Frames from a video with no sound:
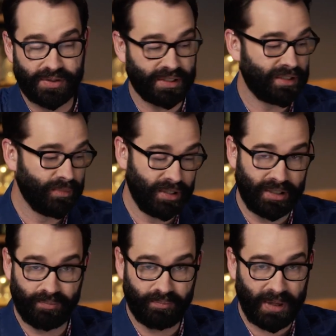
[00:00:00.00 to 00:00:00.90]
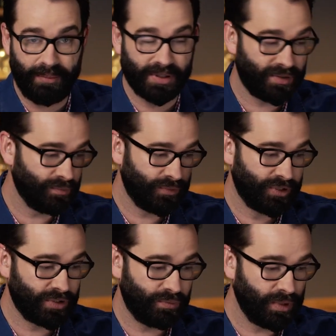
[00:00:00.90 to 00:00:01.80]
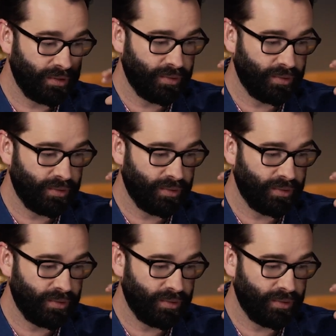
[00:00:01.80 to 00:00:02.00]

60 million babies just